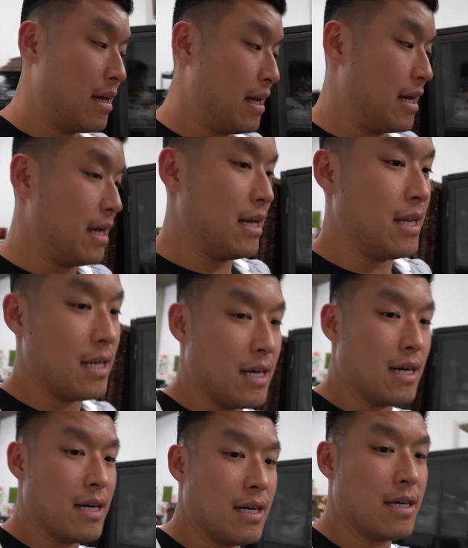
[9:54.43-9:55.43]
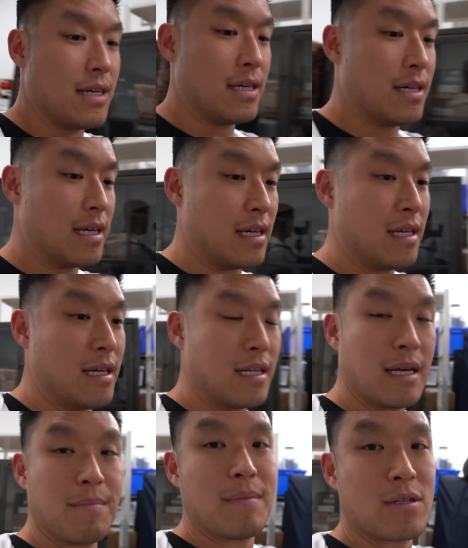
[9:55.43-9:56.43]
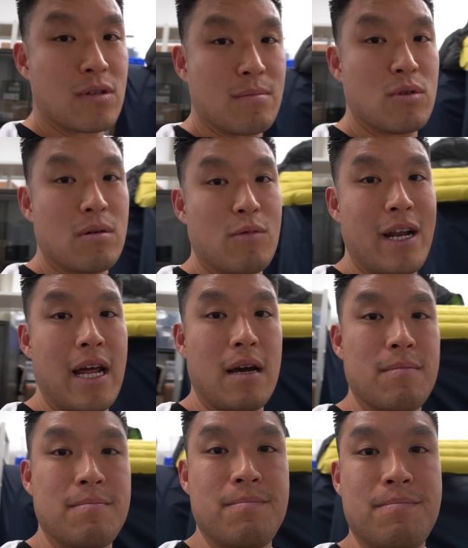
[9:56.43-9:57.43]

and uh, yep, that's what I'm doing right now.